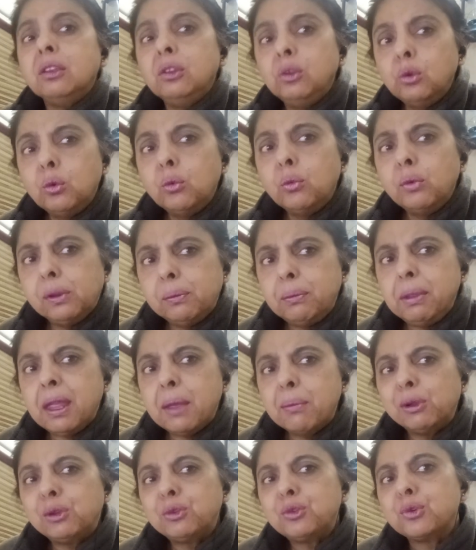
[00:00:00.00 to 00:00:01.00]
you will
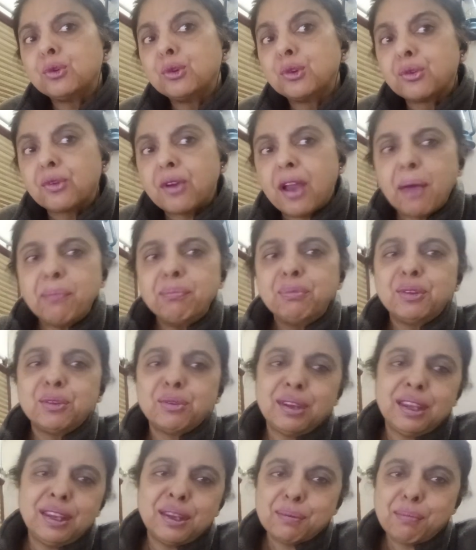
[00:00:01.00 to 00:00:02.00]
be able to grab the
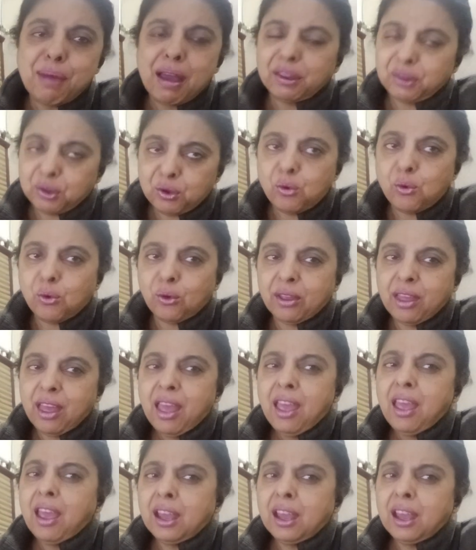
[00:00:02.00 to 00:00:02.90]
reader by the hook.